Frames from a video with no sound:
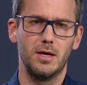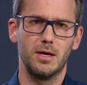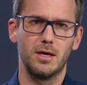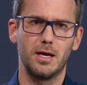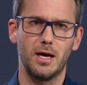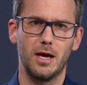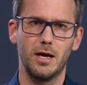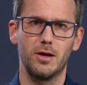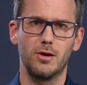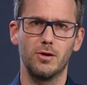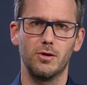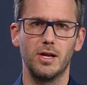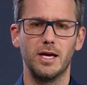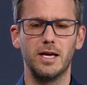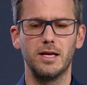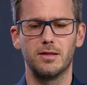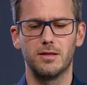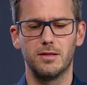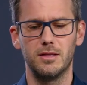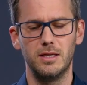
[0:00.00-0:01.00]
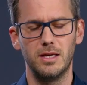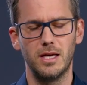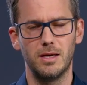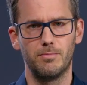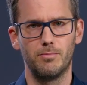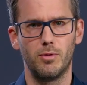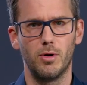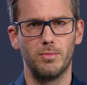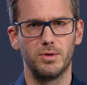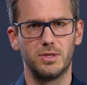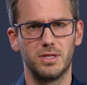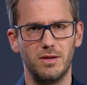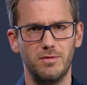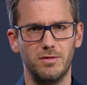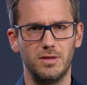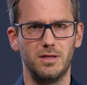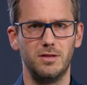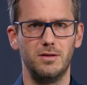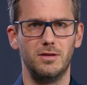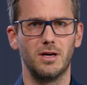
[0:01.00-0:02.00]
calculate the
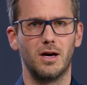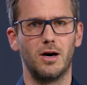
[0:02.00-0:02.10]
permittivity